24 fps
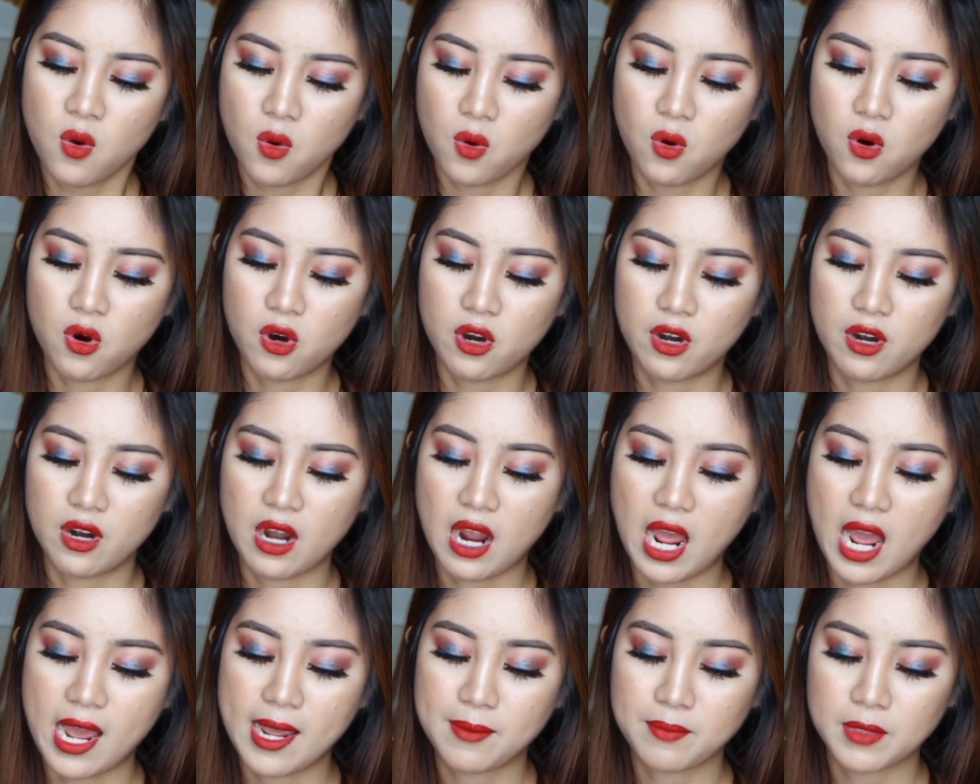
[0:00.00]

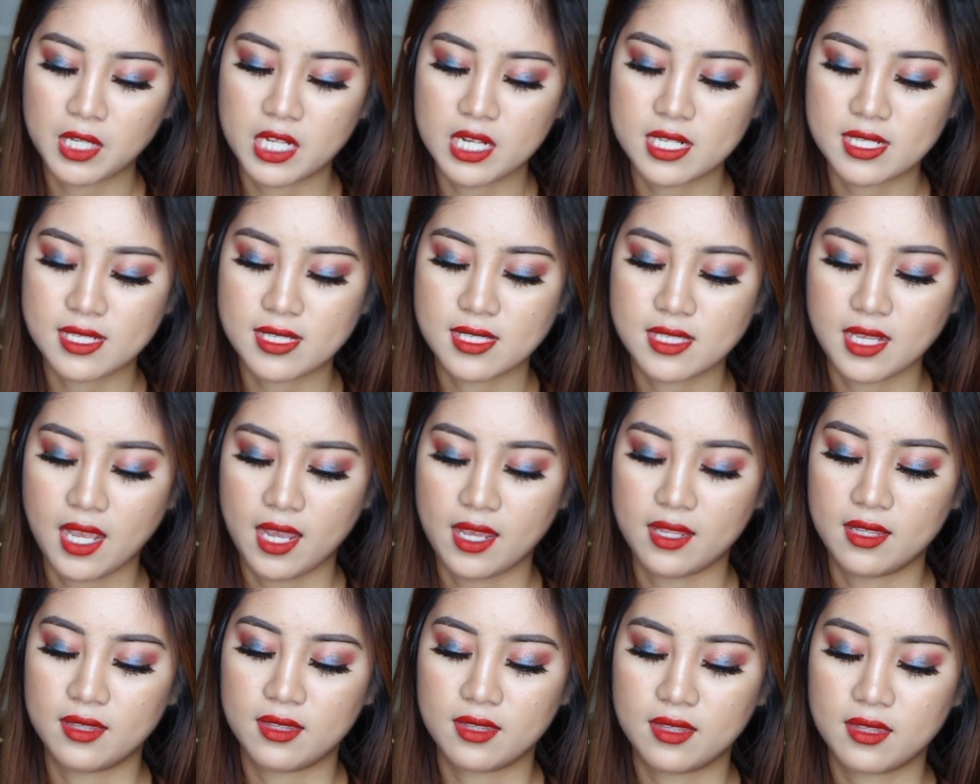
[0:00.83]
or I'm gonna
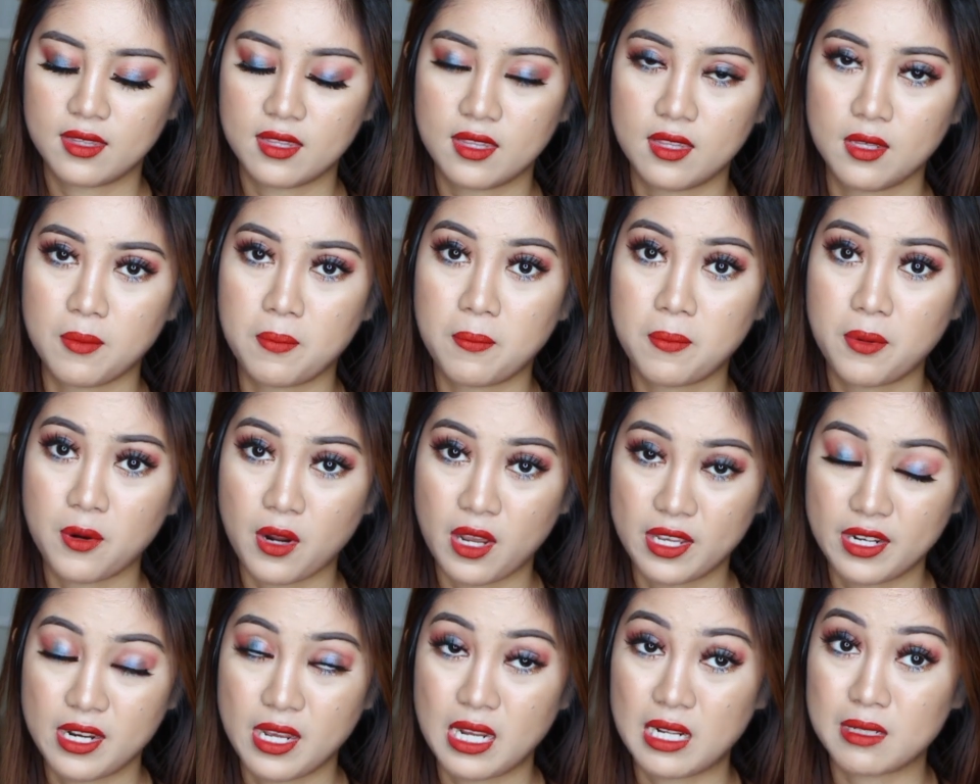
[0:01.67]
send the
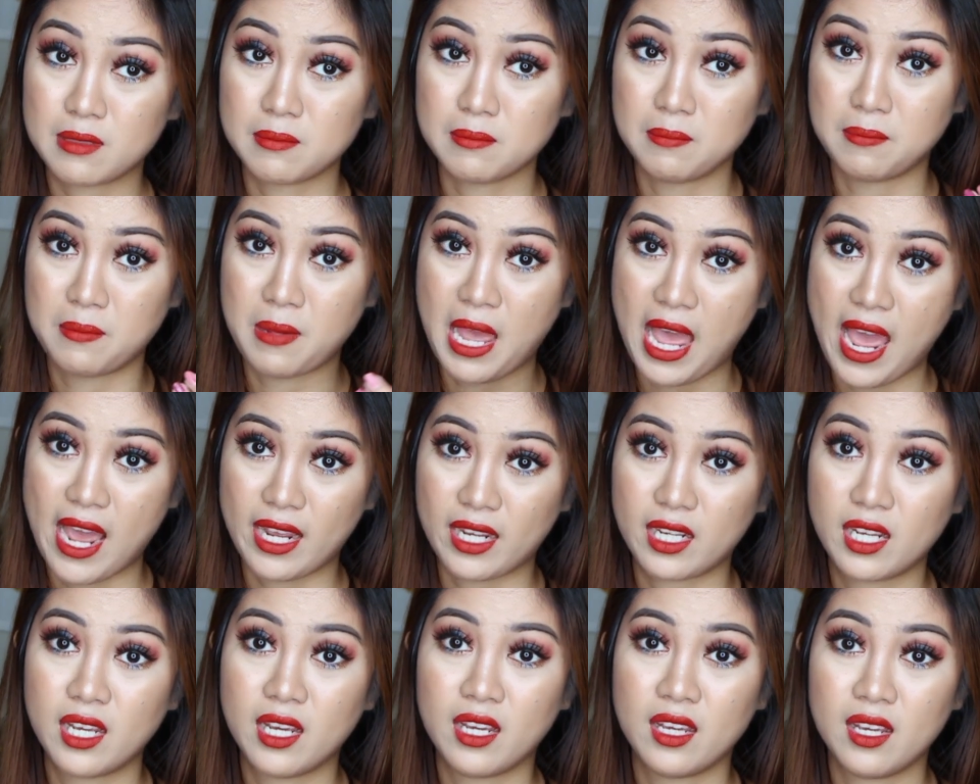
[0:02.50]
product
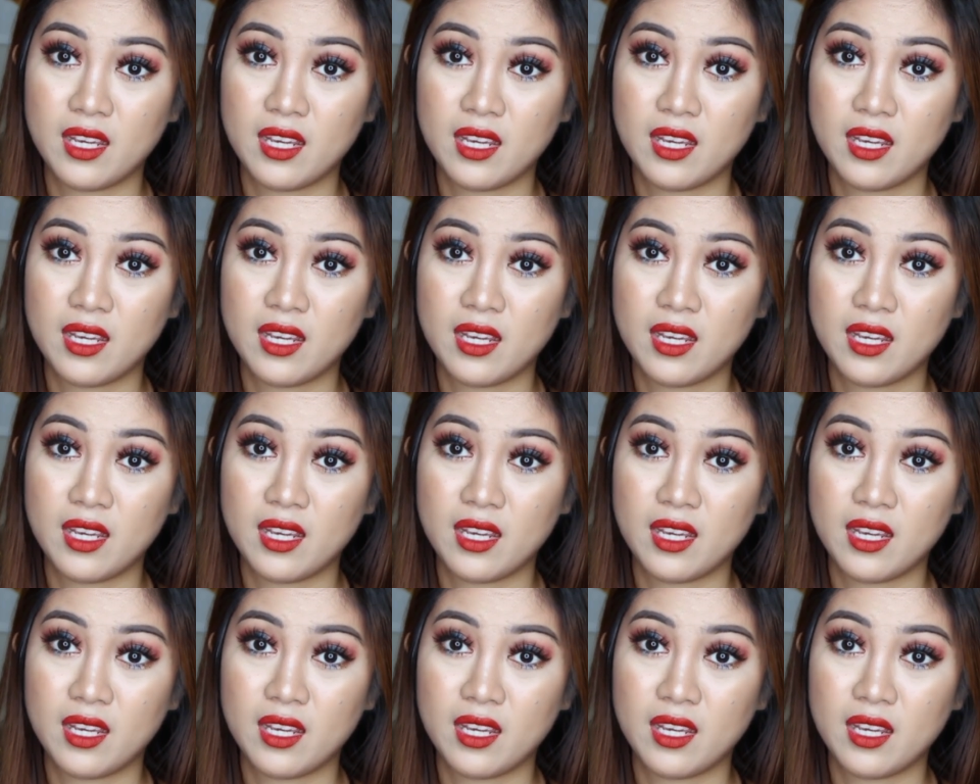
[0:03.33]
back